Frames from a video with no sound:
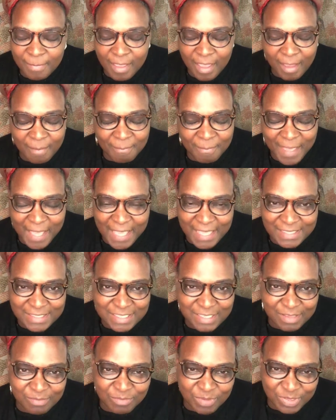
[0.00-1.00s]

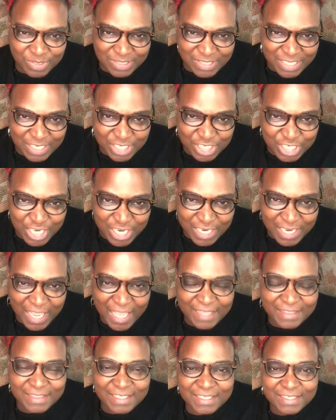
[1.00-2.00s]
amazing musician.
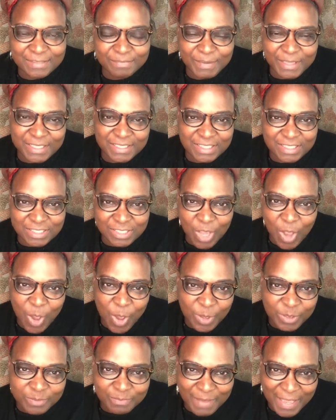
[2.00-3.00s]
And this piece is
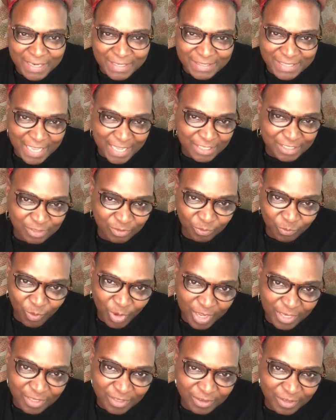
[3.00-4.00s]
called Meditation
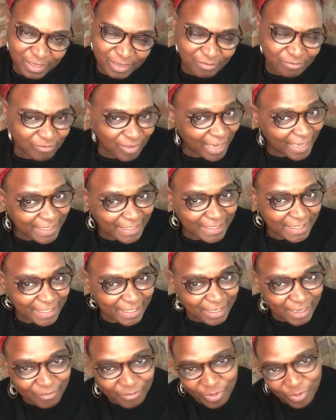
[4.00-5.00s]
One. You can find
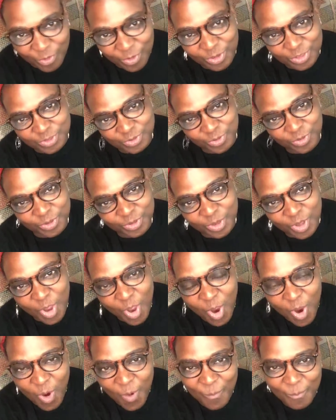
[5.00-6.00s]
it, of course, on
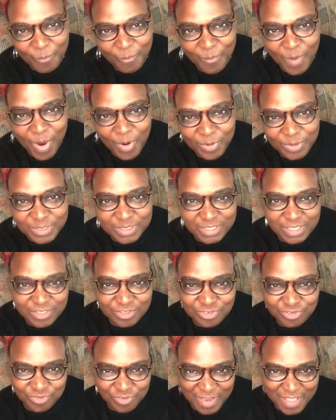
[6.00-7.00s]

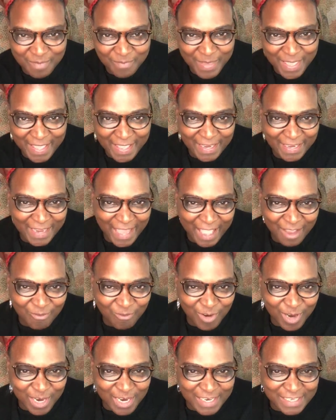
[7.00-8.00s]
most streaming
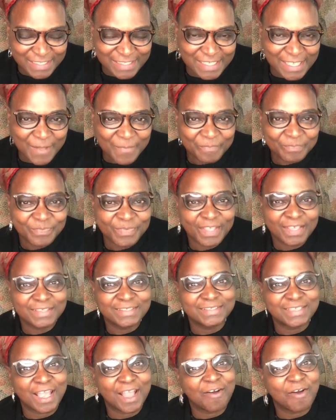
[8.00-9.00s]
networks.
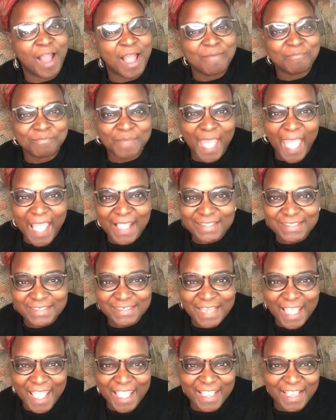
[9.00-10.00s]
So I'm back
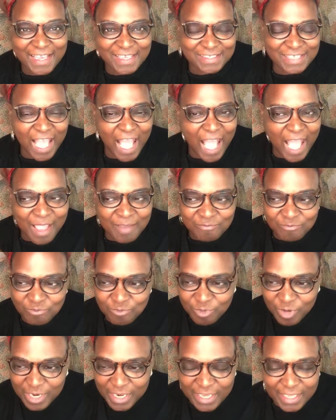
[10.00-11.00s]
today because
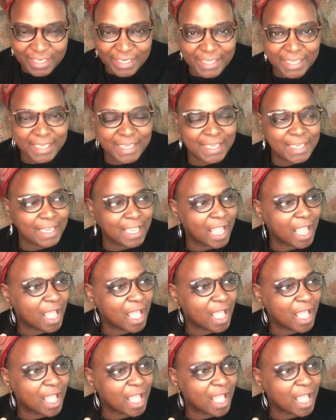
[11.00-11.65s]
I'm really